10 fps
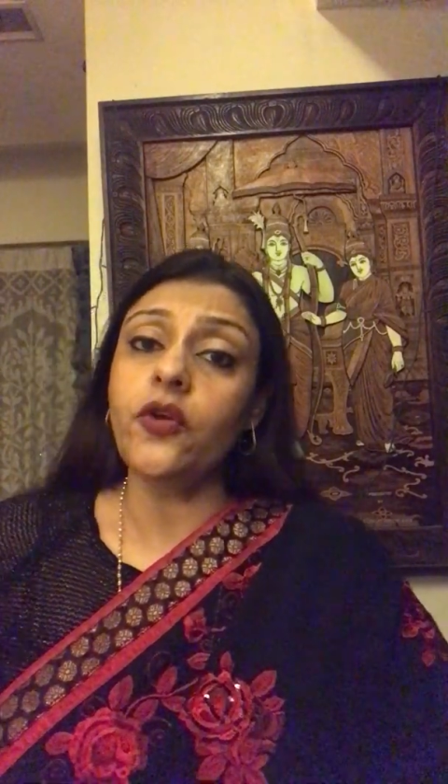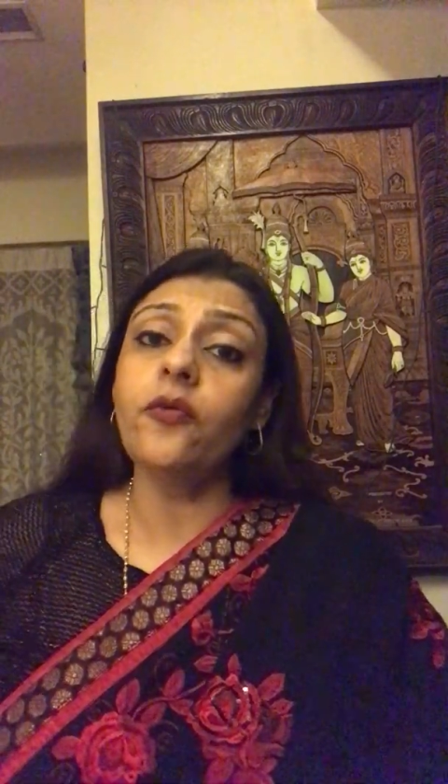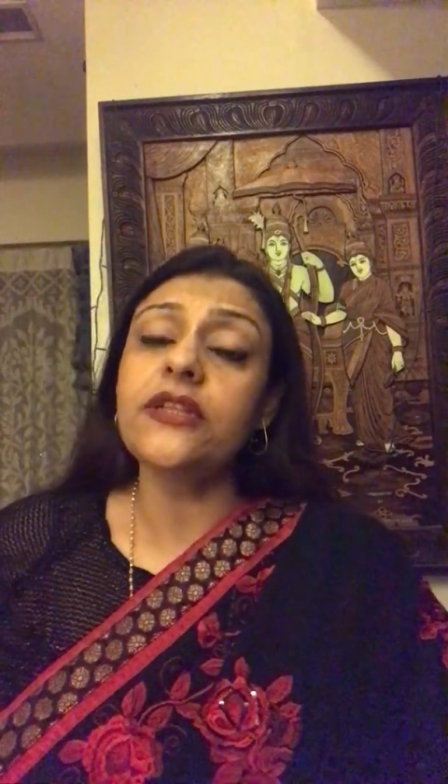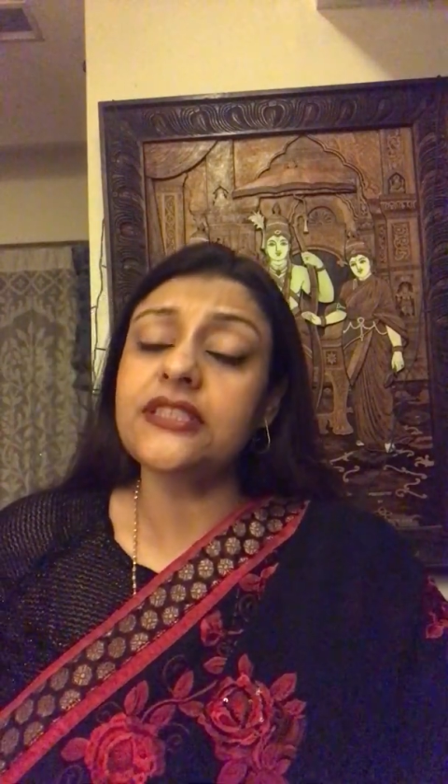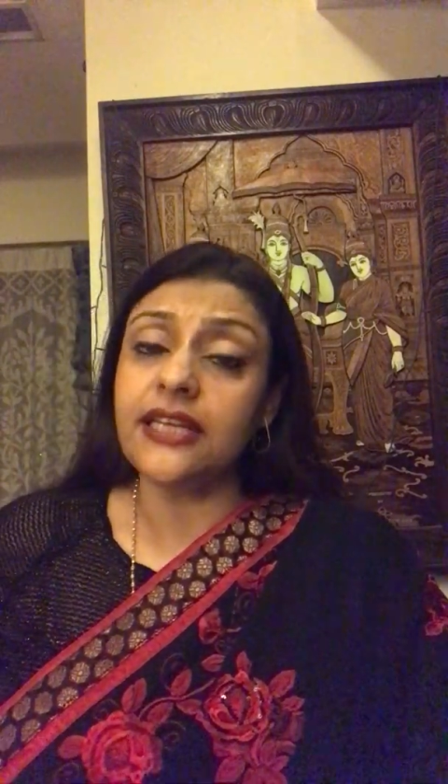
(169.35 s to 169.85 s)

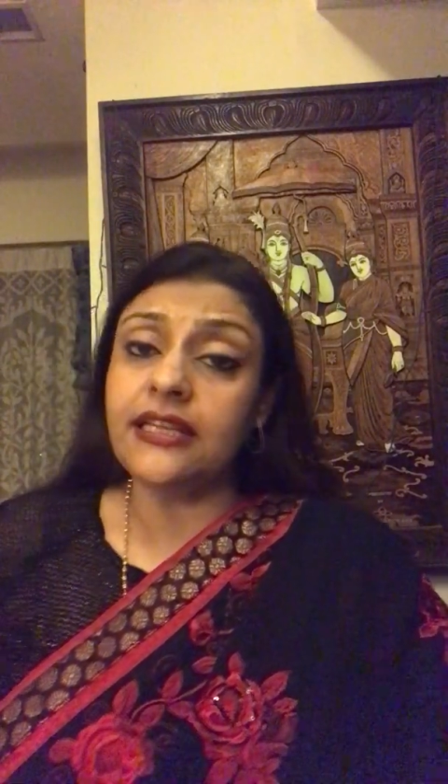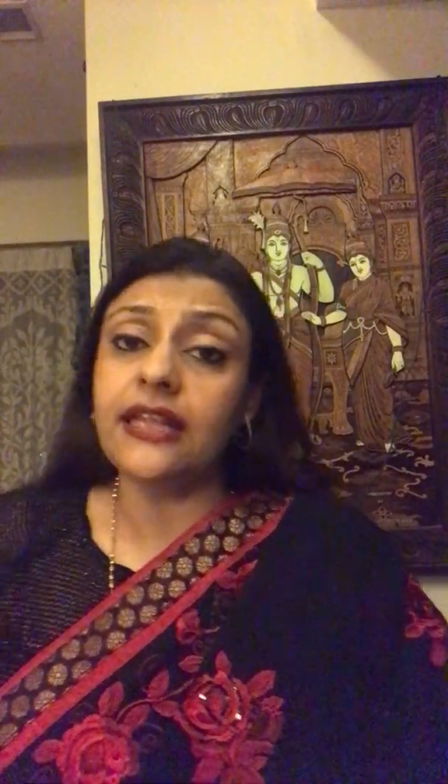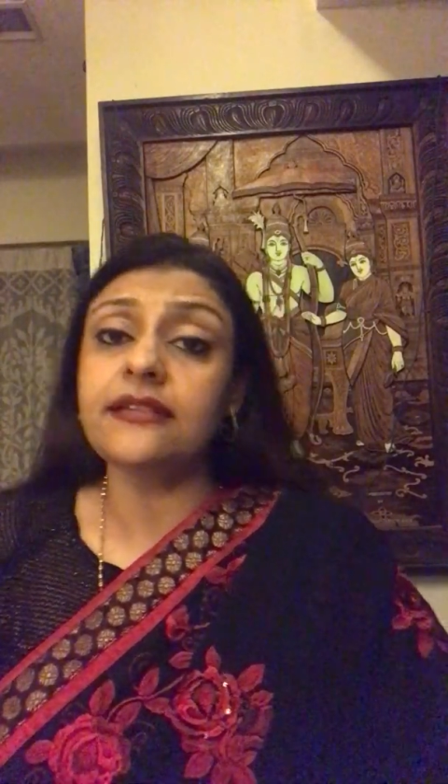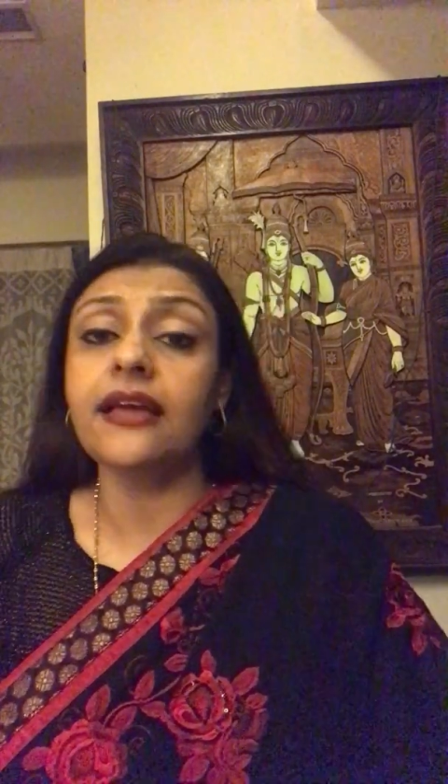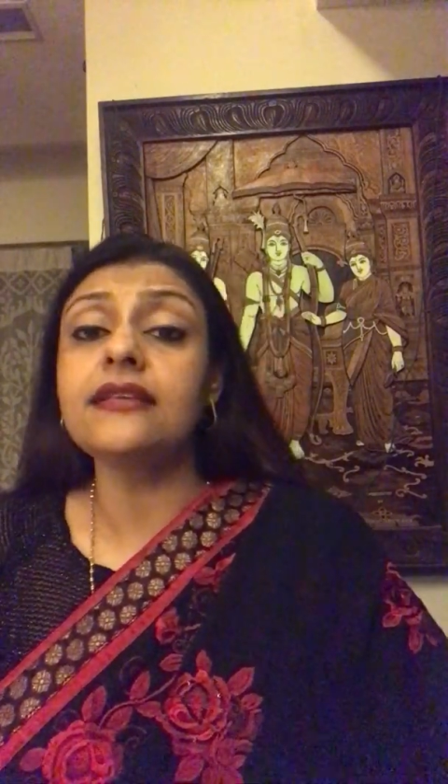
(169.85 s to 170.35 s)
you will see
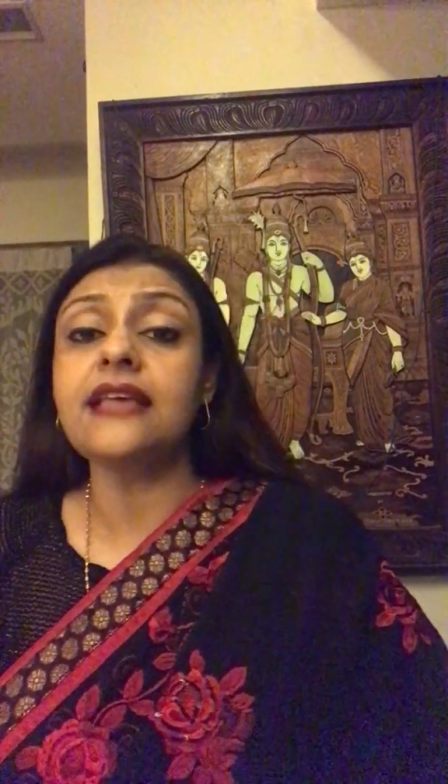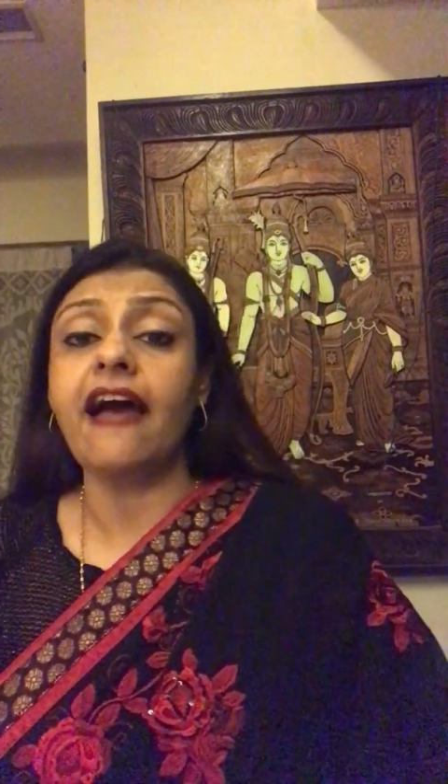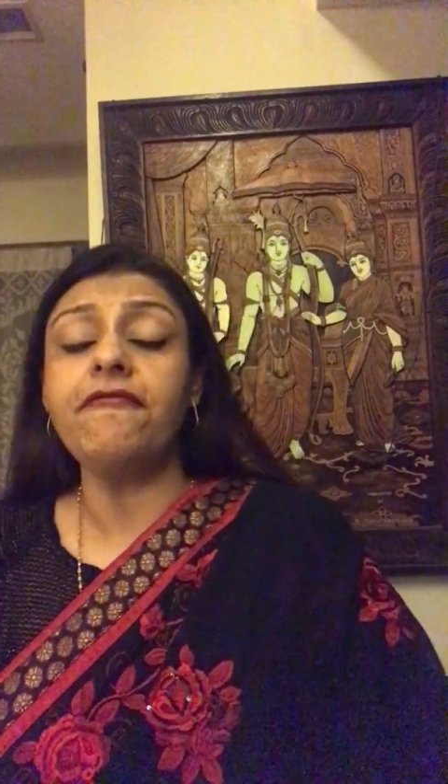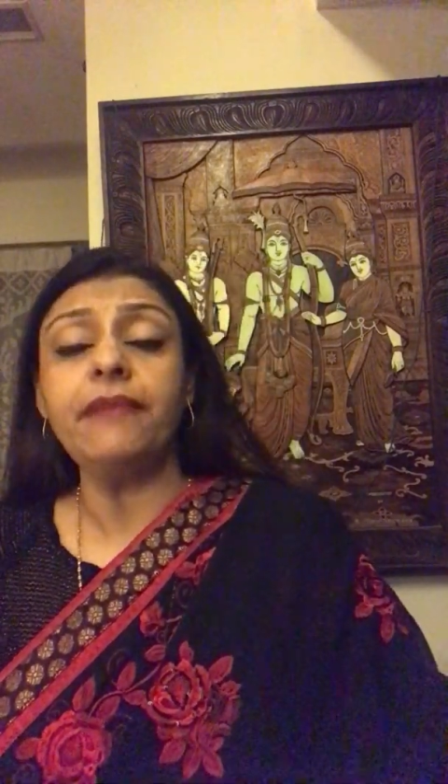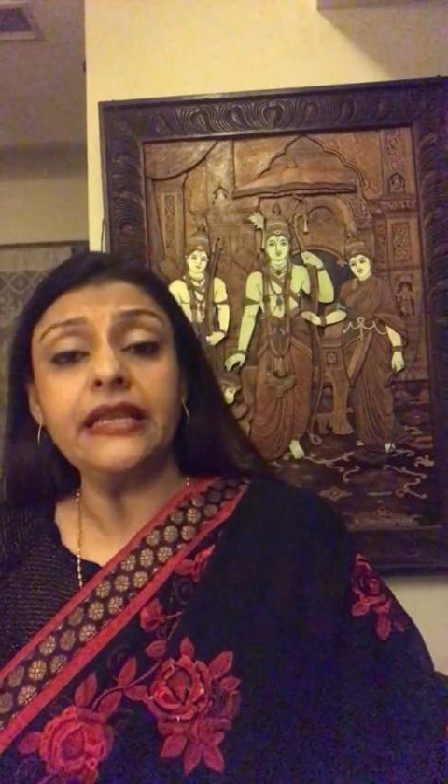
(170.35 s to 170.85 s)
that things
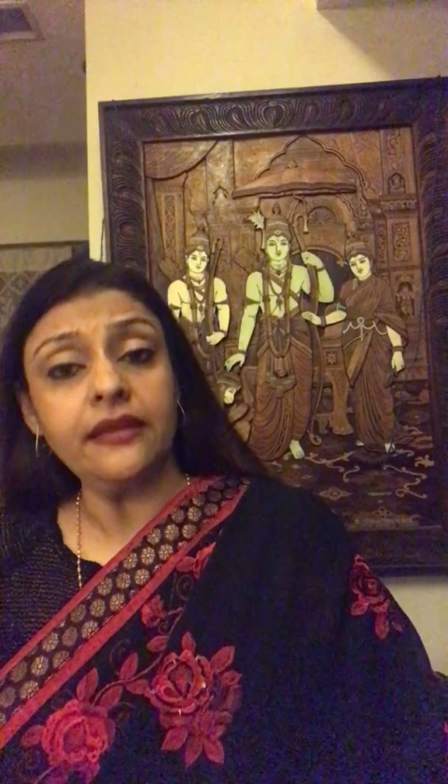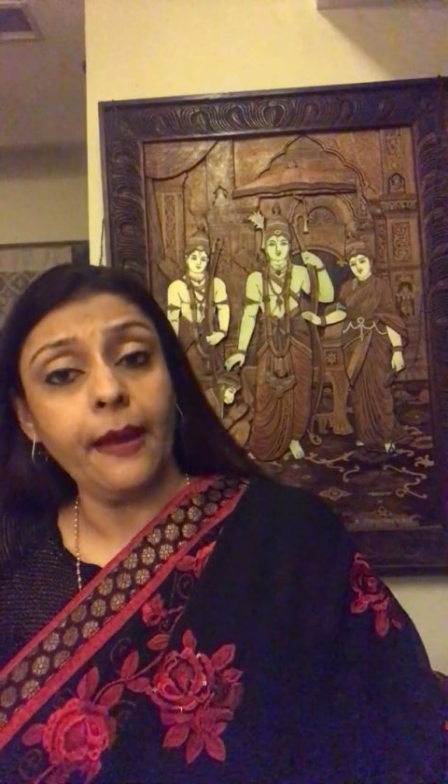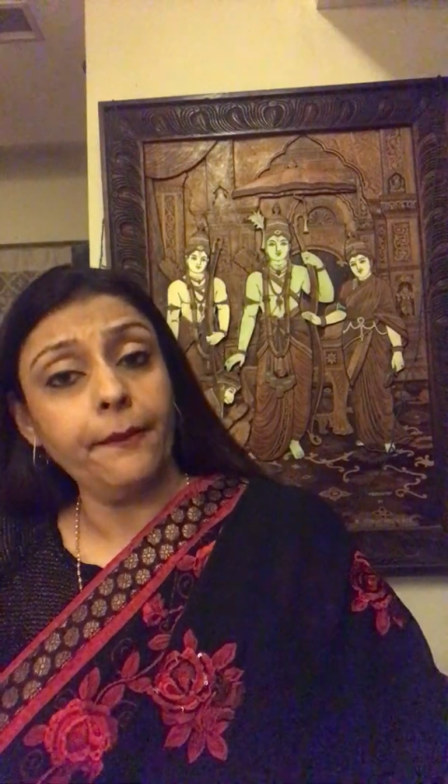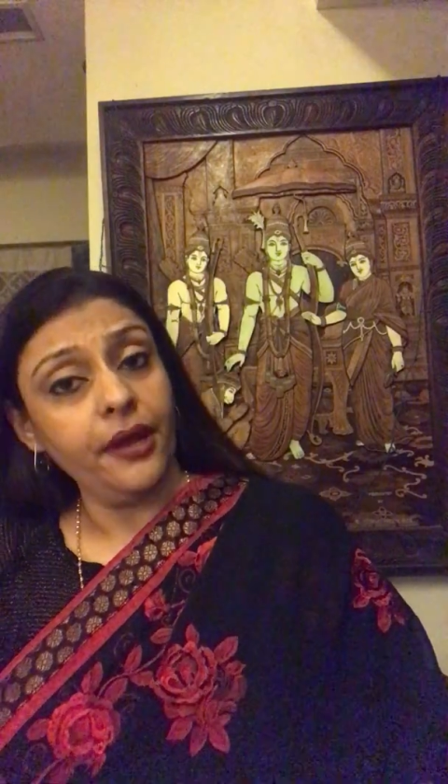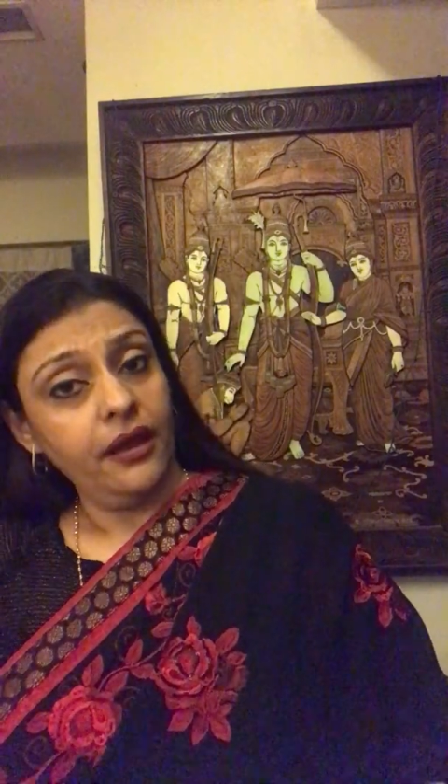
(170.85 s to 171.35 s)
have picked
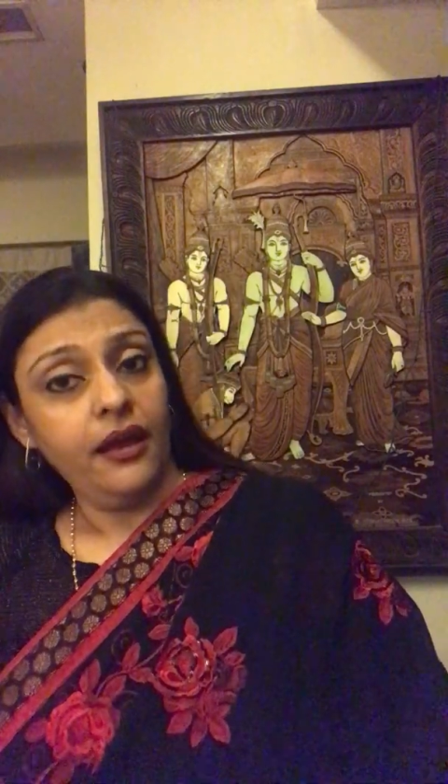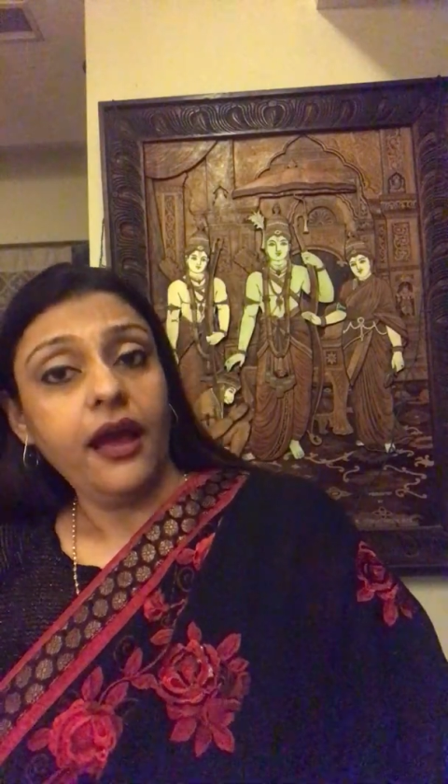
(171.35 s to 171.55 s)
up